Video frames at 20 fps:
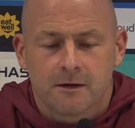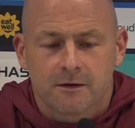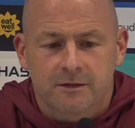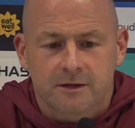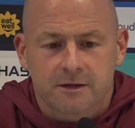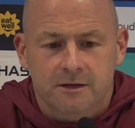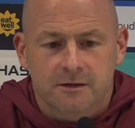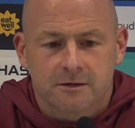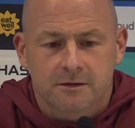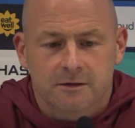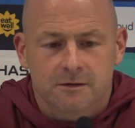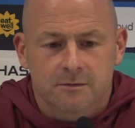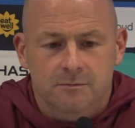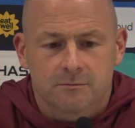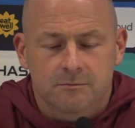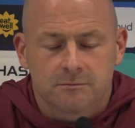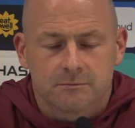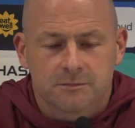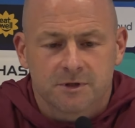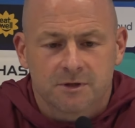I think
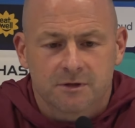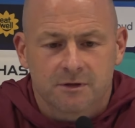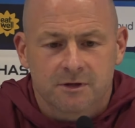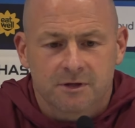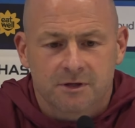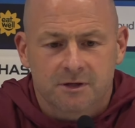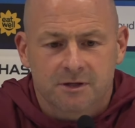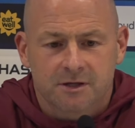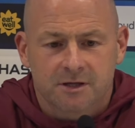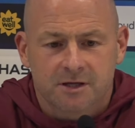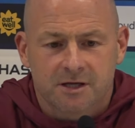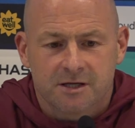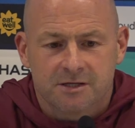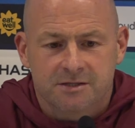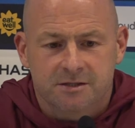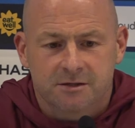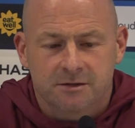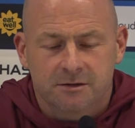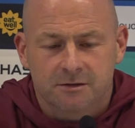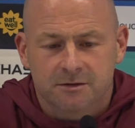the
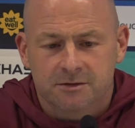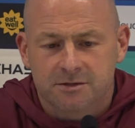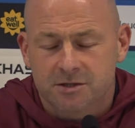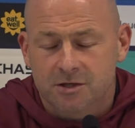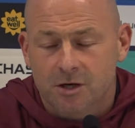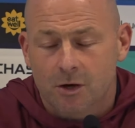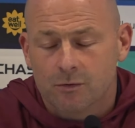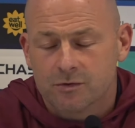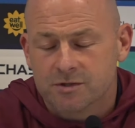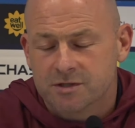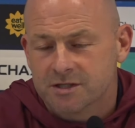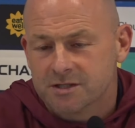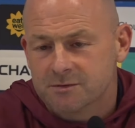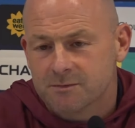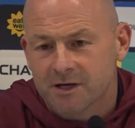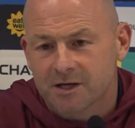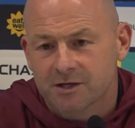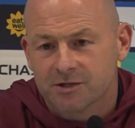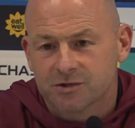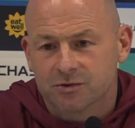key to coaching
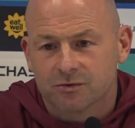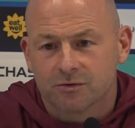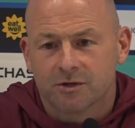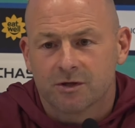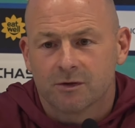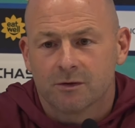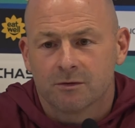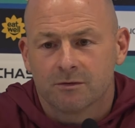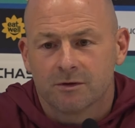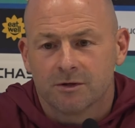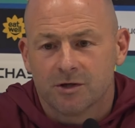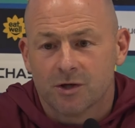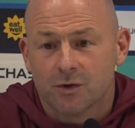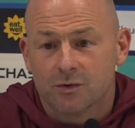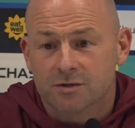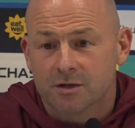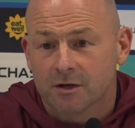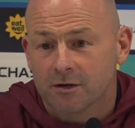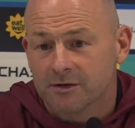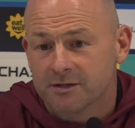is making sure you
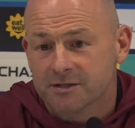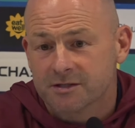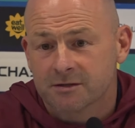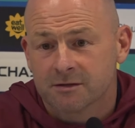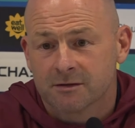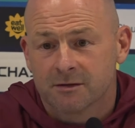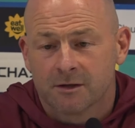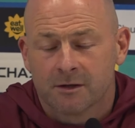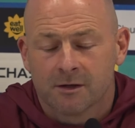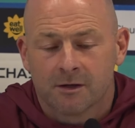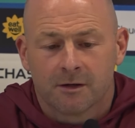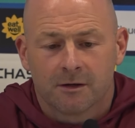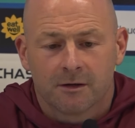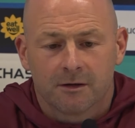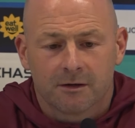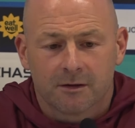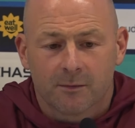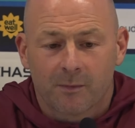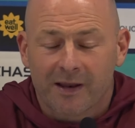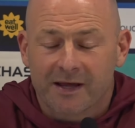utilise
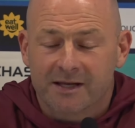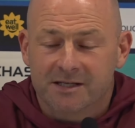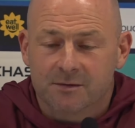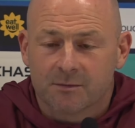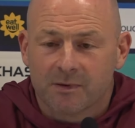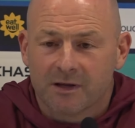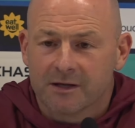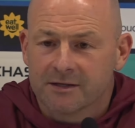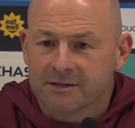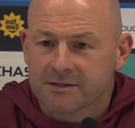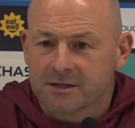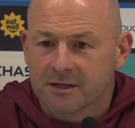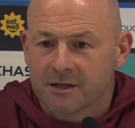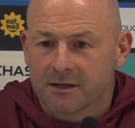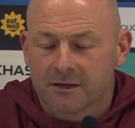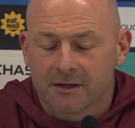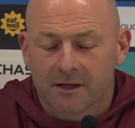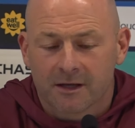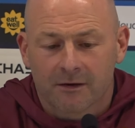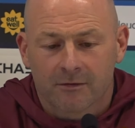the player's
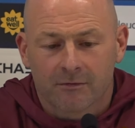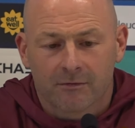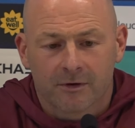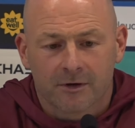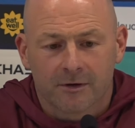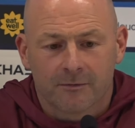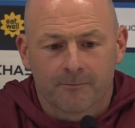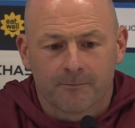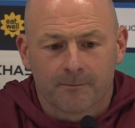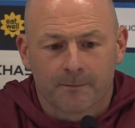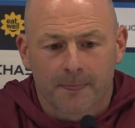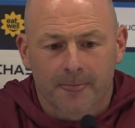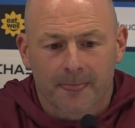ability and their